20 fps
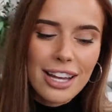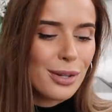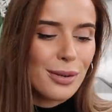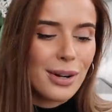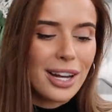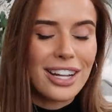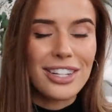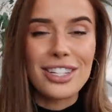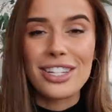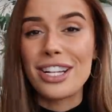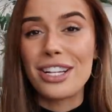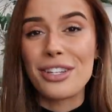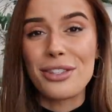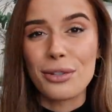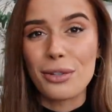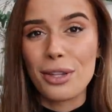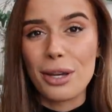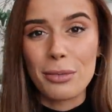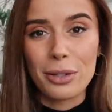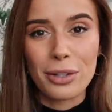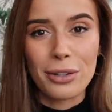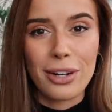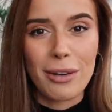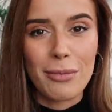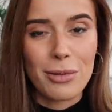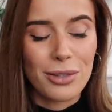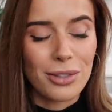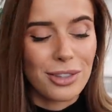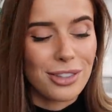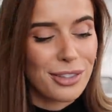So I actually saw that book on
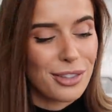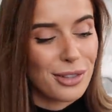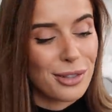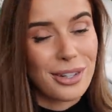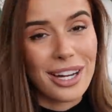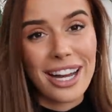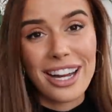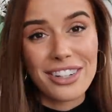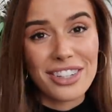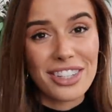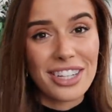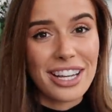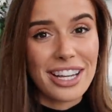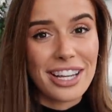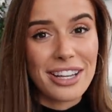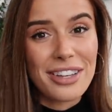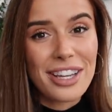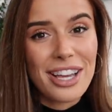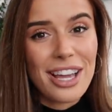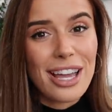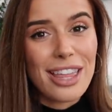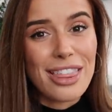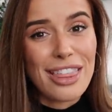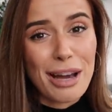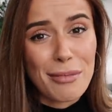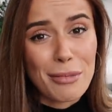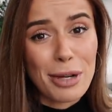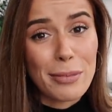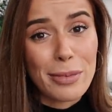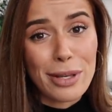Amazon and thought actually
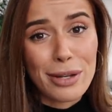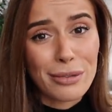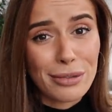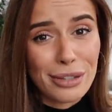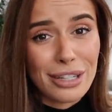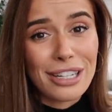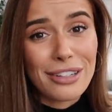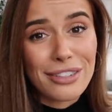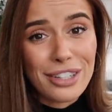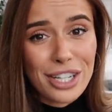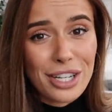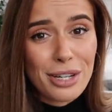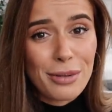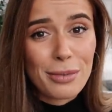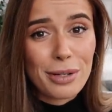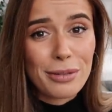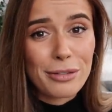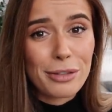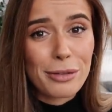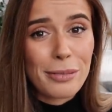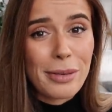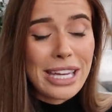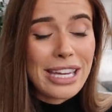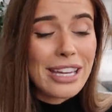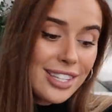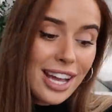that might be a really, really good one for me.